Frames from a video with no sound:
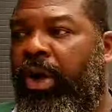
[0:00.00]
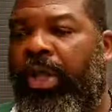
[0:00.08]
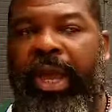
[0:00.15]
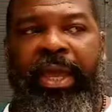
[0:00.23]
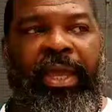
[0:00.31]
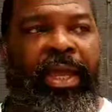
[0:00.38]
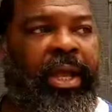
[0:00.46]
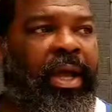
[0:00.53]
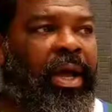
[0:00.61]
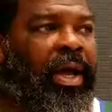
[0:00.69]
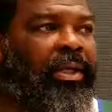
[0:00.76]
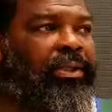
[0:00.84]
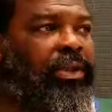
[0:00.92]
okay,
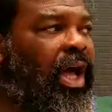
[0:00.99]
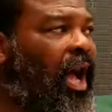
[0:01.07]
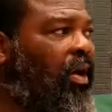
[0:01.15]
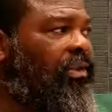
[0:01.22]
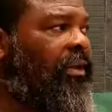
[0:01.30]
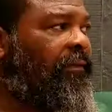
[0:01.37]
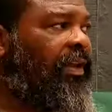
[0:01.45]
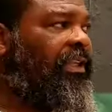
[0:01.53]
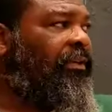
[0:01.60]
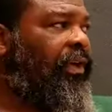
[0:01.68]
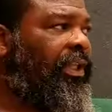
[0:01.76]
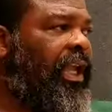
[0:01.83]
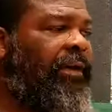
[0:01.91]
to the house of
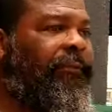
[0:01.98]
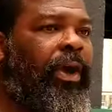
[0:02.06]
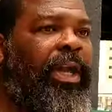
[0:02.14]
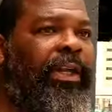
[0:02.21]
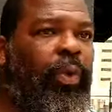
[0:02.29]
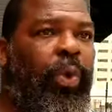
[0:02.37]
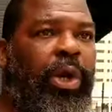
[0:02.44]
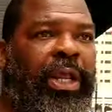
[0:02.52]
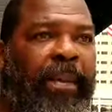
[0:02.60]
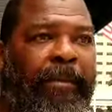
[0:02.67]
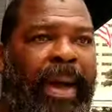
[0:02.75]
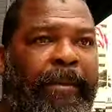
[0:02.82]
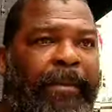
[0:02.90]
Israel. Therefore, hear the word
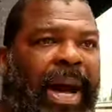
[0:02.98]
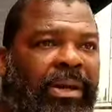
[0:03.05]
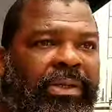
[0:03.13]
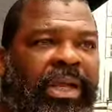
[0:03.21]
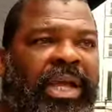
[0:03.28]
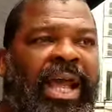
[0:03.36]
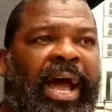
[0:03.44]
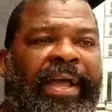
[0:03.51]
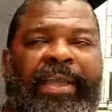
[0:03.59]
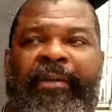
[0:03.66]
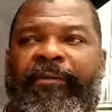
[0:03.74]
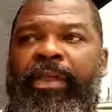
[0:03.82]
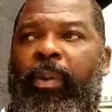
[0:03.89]
at my mouth
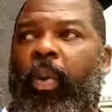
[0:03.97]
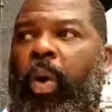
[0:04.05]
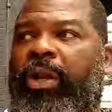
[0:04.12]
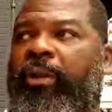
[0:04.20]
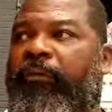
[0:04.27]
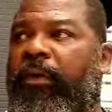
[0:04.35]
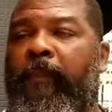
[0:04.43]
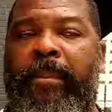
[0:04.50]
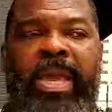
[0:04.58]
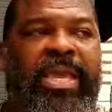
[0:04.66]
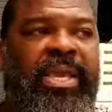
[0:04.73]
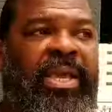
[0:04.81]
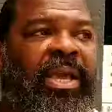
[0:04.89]
and give them warning from
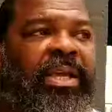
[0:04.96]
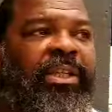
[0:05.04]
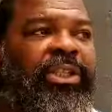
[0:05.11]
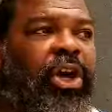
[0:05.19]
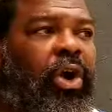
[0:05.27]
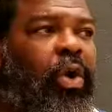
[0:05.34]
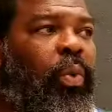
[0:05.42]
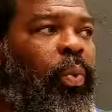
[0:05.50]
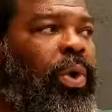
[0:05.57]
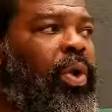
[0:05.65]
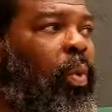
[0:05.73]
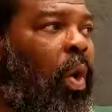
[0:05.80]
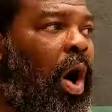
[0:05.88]
me. So
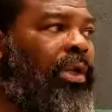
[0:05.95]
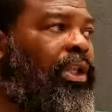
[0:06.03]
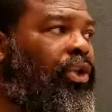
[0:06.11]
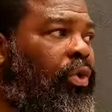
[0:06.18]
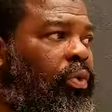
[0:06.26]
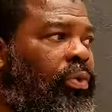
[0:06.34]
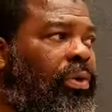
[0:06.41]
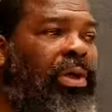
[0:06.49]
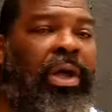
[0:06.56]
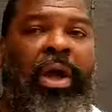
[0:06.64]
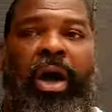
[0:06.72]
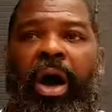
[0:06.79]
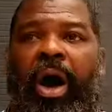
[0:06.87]
we warning you,
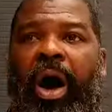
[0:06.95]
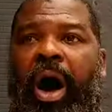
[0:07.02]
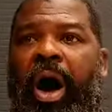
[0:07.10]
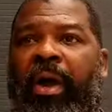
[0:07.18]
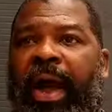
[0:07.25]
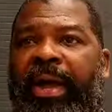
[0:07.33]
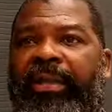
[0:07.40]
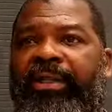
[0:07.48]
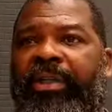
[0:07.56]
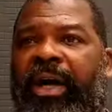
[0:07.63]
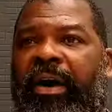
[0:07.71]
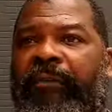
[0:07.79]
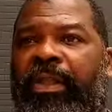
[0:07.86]
all right,
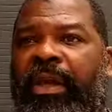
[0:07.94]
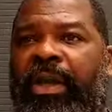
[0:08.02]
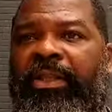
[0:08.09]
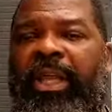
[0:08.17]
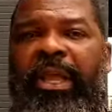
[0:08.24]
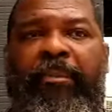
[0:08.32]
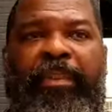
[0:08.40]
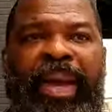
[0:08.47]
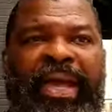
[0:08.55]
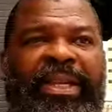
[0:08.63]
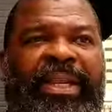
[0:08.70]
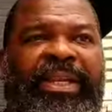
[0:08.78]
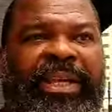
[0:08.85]
of the
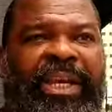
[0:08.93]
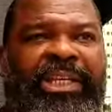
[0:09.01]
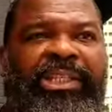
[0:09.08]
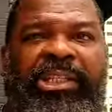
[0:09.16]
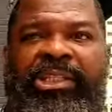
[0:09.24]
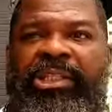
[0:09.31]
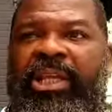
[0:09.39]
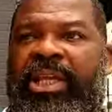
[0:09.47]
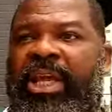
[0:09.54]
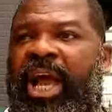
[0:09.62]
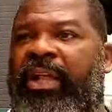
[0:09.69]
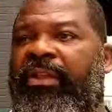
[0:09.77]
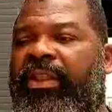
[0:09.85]
impending dangers
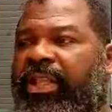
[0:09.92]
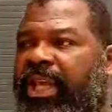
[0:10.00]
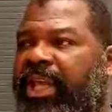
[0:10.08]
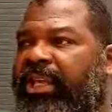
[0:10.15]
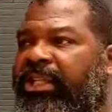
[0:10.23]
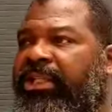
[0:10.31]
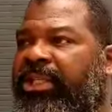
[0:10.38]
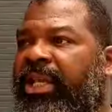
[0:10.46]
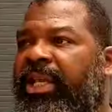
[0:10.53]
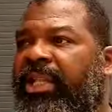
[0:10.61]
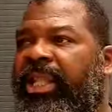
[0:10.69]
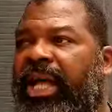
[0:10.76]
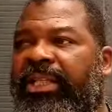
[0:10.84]
and the things
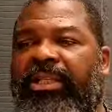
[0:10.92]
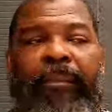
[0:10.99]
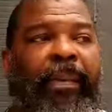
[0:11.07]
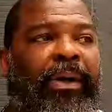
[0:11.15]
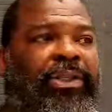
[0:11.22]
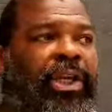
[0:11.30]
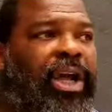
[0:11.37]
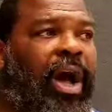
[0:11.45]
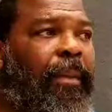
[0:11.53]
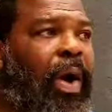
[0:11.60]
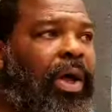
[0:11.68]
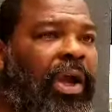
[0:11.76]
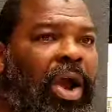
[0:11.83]
that's about to
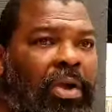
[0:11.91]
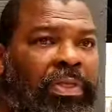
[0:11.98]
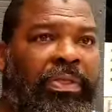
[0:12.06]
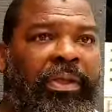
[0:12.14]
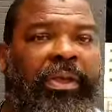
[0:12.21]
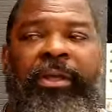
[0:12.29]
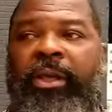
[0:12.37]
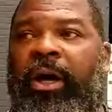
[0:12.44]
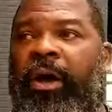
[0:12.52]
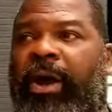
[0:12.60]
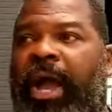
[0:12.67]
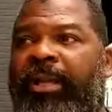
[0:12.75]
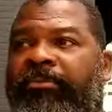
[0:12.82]
come on earth,
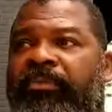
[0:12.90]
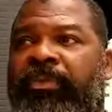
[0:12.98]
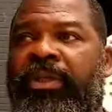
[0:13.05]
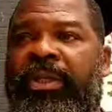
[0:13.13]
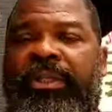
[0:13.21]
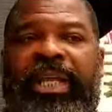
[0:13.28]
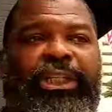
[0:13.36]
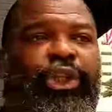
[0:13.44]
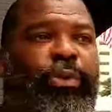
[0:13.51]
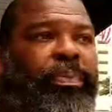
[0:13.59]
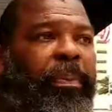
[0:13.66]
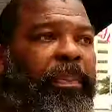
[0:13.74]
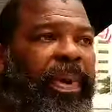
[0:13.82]
all right, that
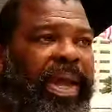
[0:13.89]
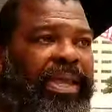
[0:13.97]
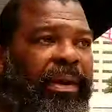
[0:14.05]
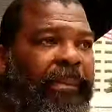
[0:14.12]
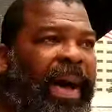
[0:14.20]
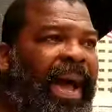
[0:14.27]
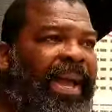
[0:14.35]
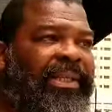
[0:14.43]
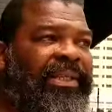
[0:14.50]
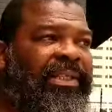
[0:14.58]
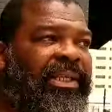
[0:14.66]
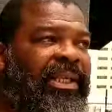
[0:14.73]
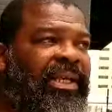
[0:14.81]
you prepare your
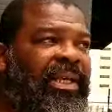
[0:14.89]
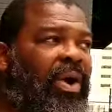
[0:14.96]
minds,